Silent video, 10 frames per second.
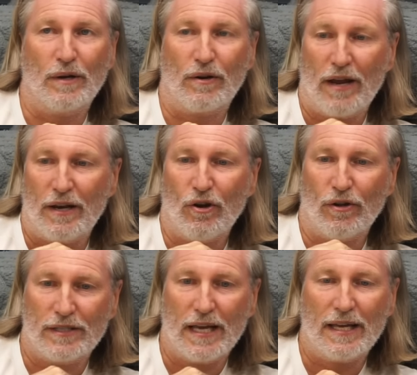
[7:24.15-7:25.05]
we create
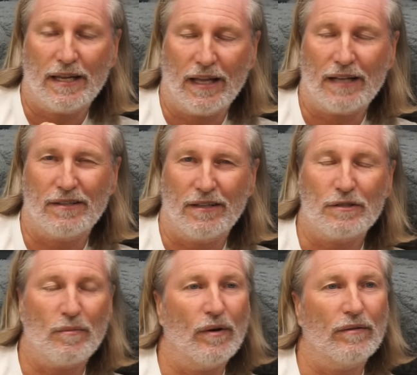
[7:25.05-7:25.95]
not taken. That's the
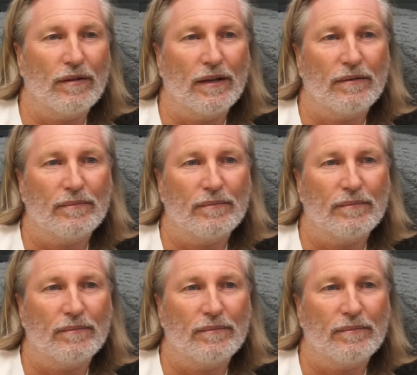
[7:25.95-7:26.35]
disappointing thing.